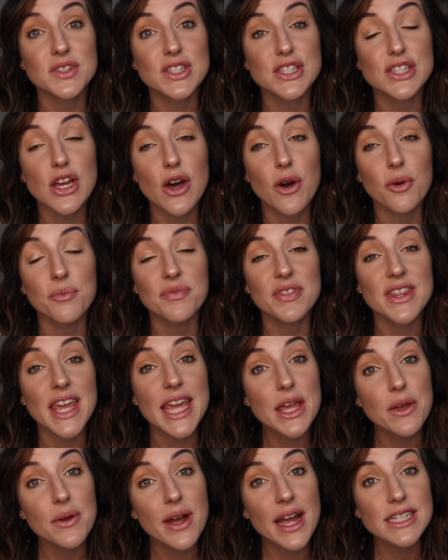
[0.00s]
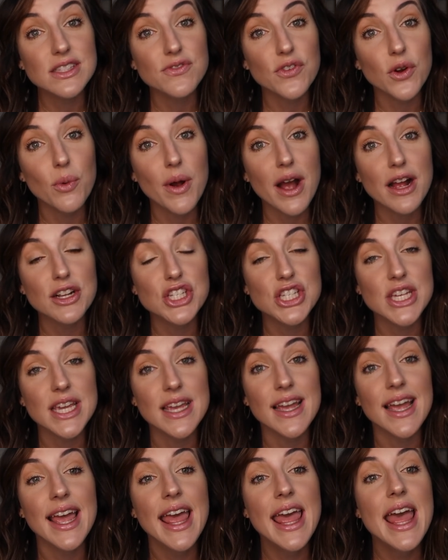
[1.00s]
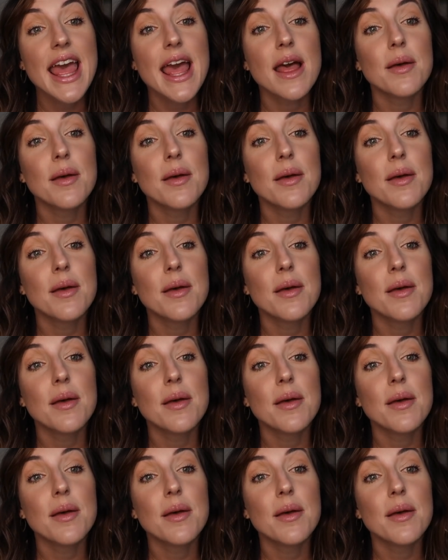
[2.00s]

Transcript: So thank you guys for watching.